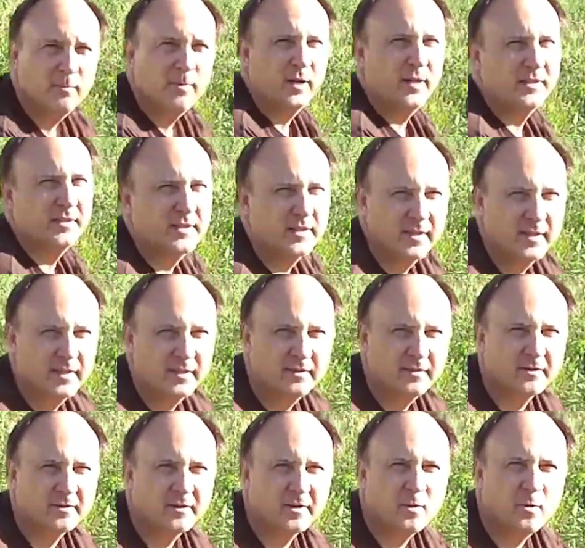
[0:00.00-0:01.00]
but
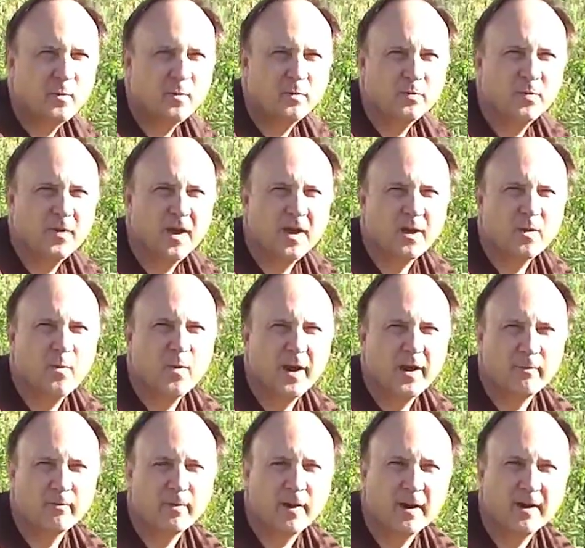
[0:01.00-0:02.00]
they're not
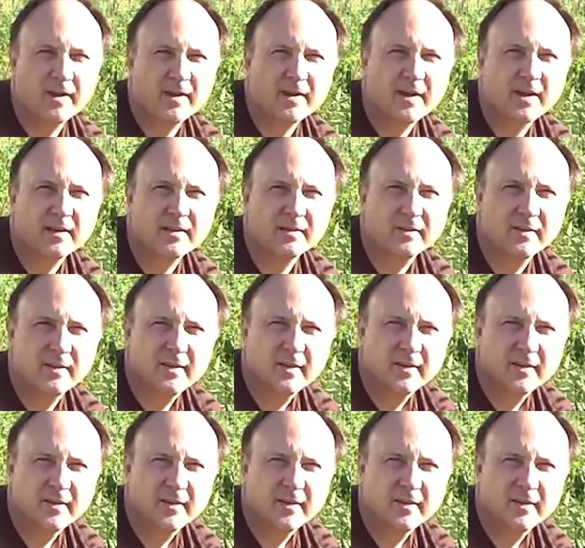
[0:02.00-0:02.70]
quite ready yet.